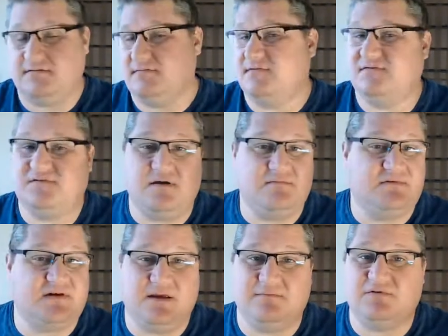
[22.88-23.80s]

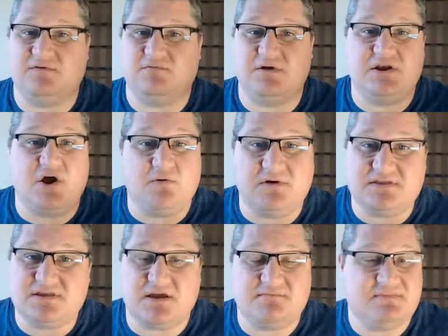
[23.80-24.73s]
sometimes we know
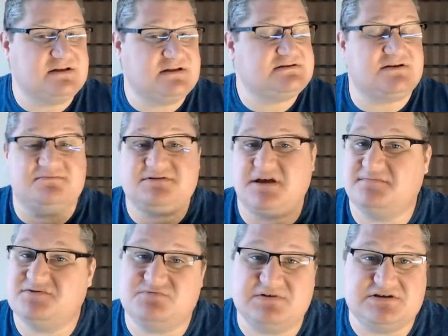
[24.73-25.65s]
what they mean,
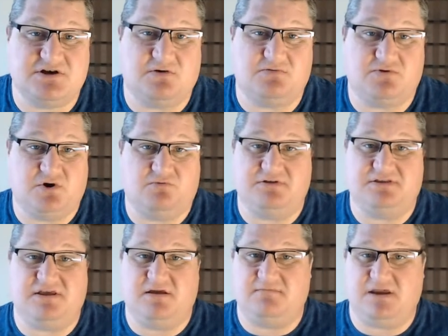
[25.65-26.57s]
sometimes we don't know what
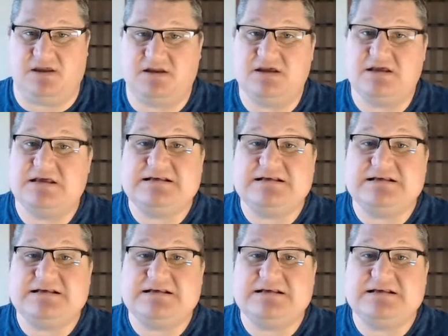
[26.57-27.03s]
they mean.